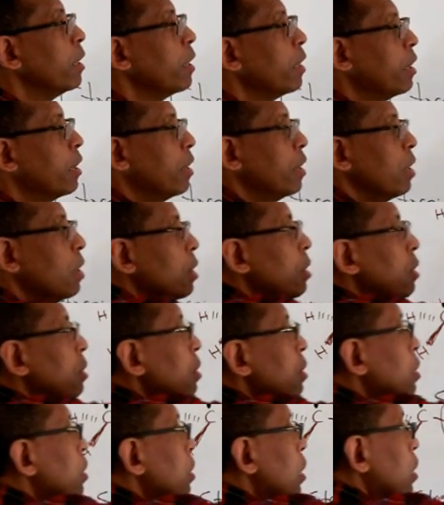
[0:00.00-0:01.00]
Here
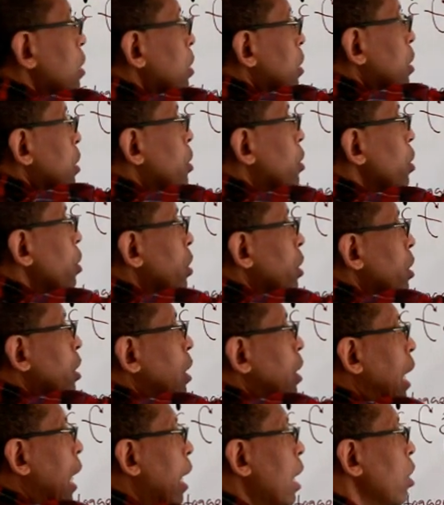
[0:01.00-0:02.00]
there is a steric
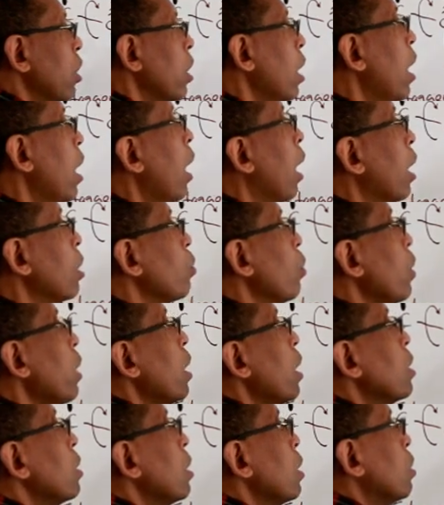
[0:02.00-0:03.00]
clash as
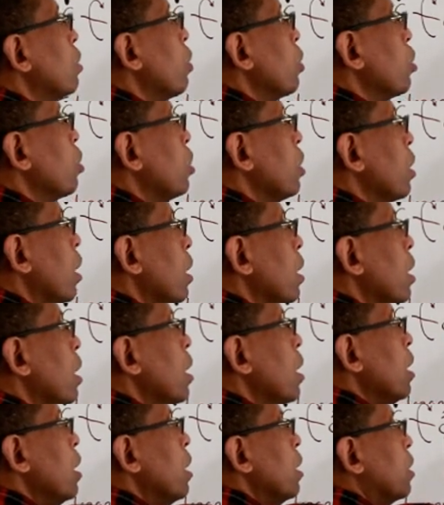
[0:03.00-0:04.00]
well as the torsional
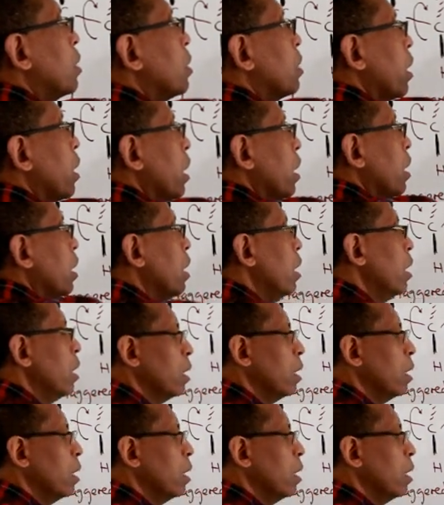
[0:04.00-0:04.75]
strain.